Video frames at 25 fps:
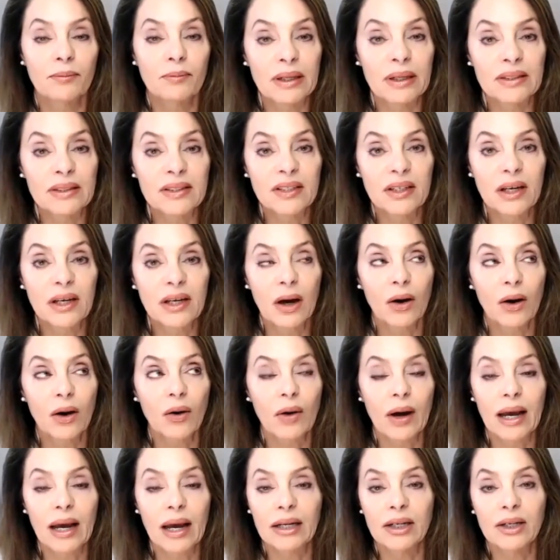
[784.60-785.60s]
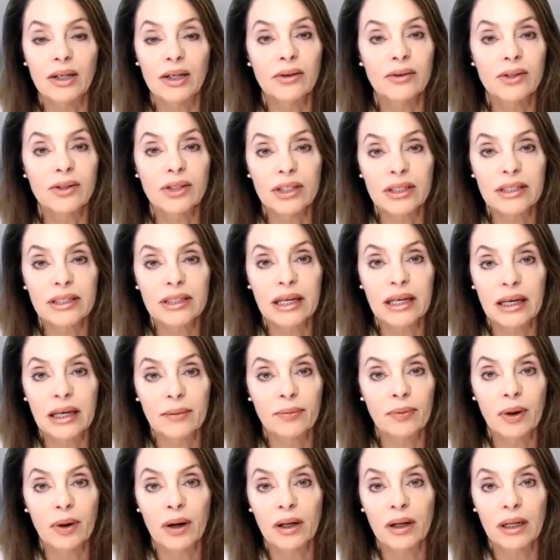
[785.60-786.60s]
months ago, and you just
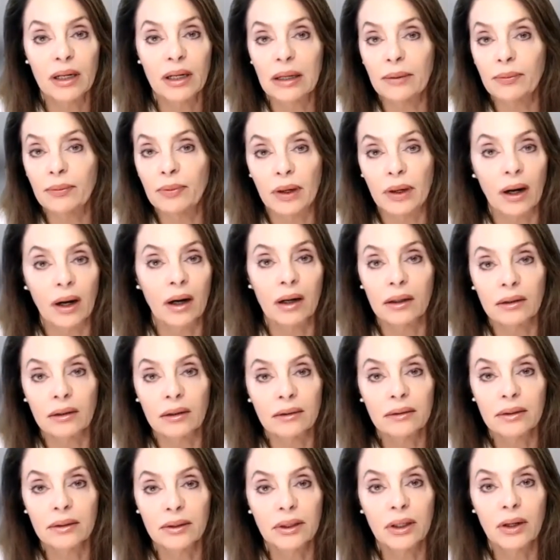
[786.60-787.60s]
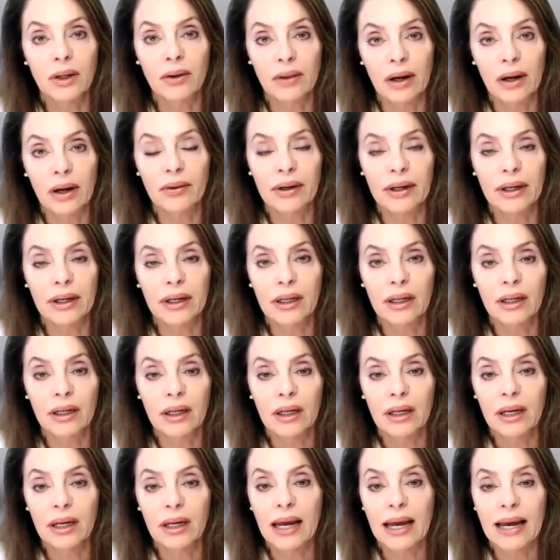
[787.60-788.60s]
keep on keeping on. You know that, right?
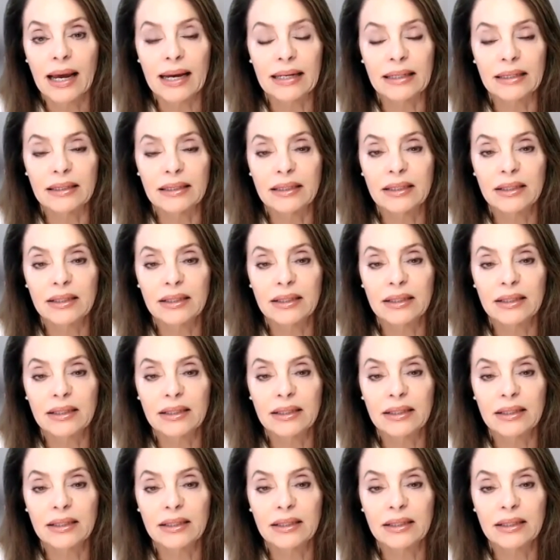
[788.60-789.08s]
And